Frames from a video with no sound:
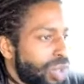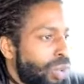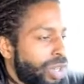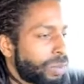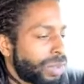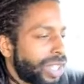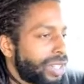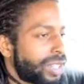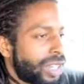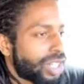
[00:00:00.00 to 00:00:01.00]
sweet corn and
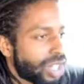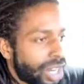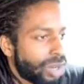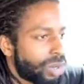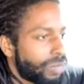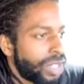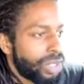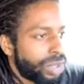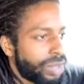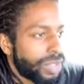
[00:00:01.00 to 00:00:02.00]
planted it, and I shot it on the
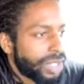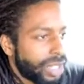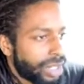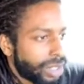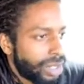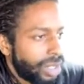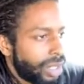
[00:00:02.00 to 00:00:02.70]
video and everything, and